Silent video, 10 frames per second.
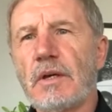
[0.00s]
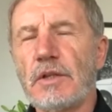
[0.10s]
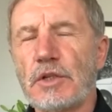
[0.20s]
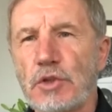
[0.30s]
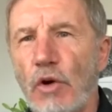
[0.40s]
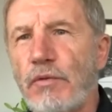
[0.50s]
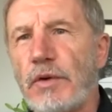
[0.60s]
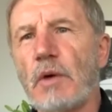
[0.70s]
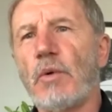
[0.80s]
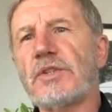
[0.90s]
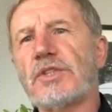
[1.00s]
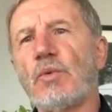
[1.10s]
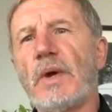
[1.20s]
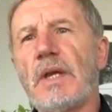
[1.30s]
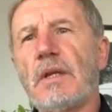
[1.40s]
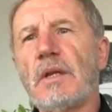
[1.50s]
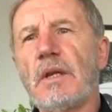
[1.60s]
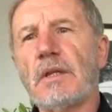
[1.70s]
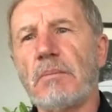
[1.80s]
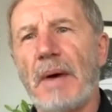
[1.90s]
trophy you want to win,
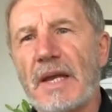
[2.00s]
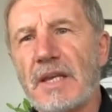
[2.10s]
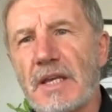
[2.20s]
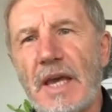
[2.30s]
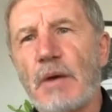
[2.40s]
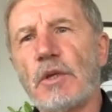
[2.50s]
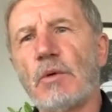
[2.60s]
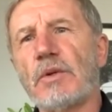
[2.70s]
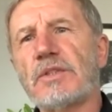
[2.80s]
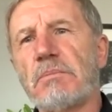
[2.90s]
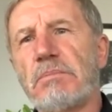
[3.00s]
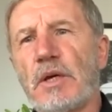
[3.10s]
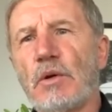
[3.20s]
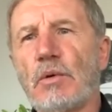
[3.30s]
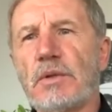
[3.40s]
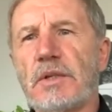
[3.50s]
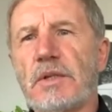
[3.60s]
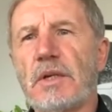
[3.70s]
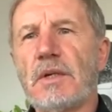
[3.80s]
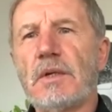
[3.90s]
the bank account you want to build,
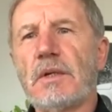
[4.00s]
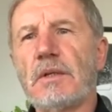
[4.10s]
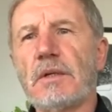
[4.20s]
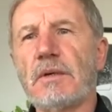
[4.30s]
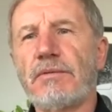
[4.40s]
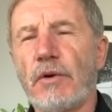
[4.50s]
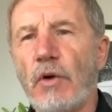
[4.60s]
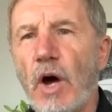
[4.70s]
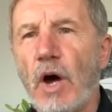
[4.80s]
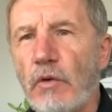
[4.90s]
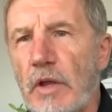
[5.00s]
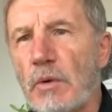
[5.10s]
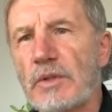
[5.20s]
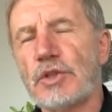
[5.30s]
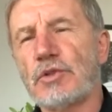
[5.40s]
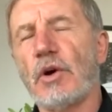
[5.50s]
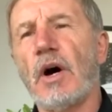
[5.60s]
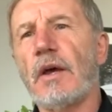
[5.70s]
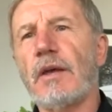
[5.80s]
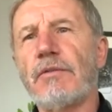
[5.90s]
the Ferrari you want to
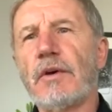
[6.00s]
drive.